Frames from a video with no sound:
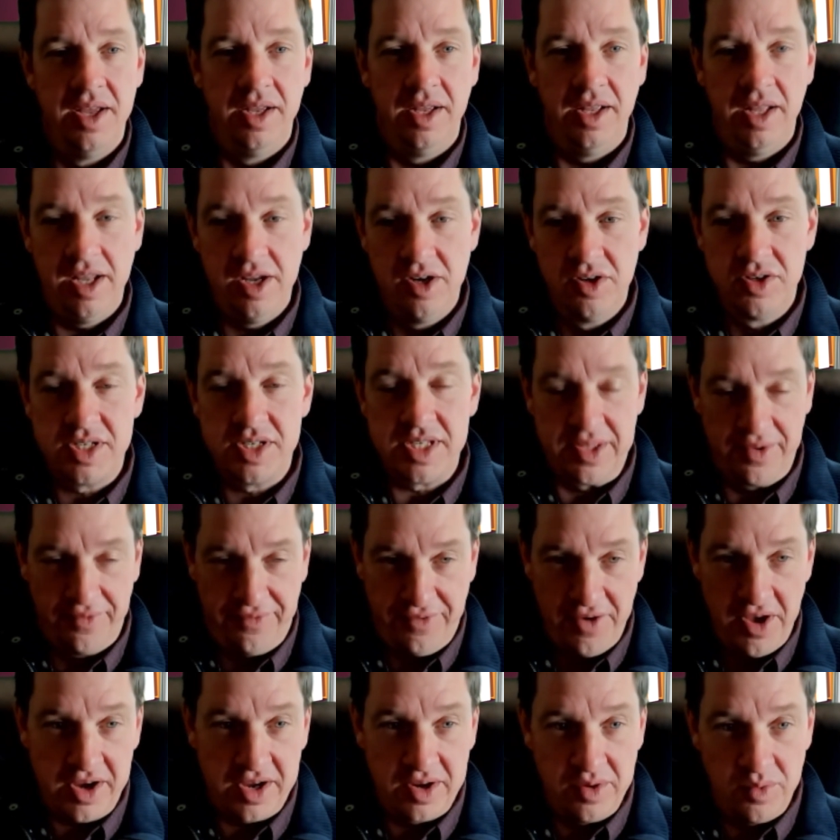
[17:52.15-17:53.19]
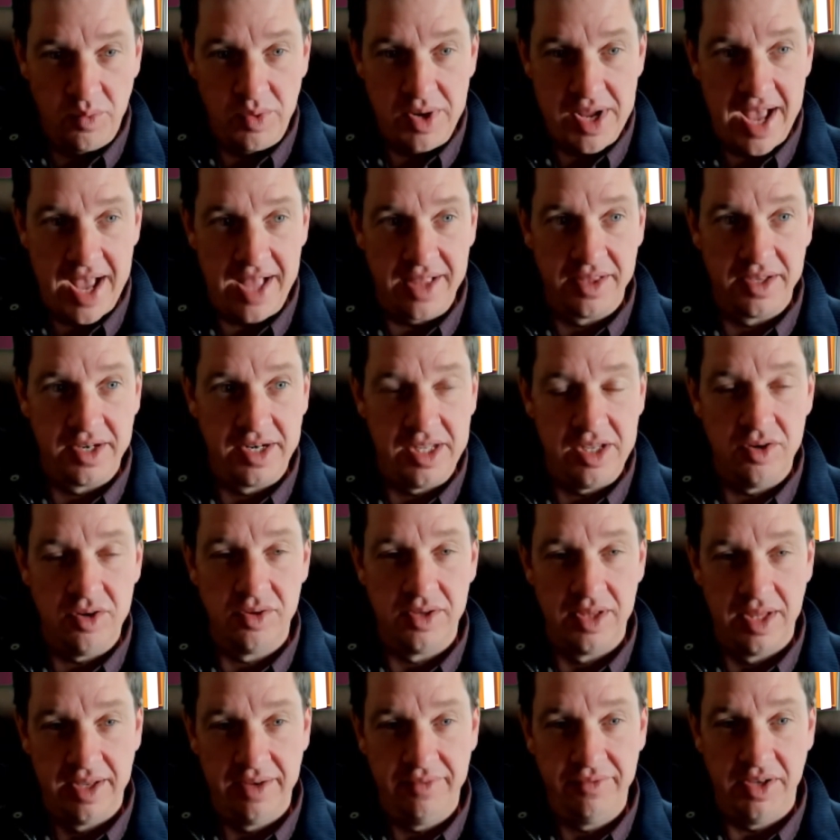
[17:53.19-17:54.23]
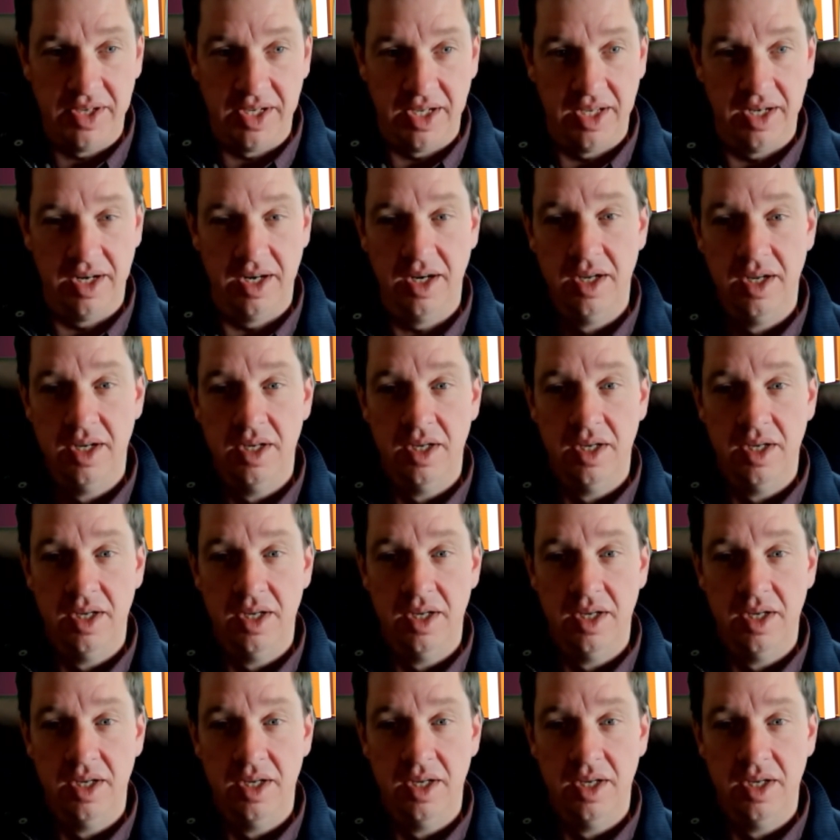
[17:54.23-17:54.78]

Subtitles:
Here's the fucking reality you're living in.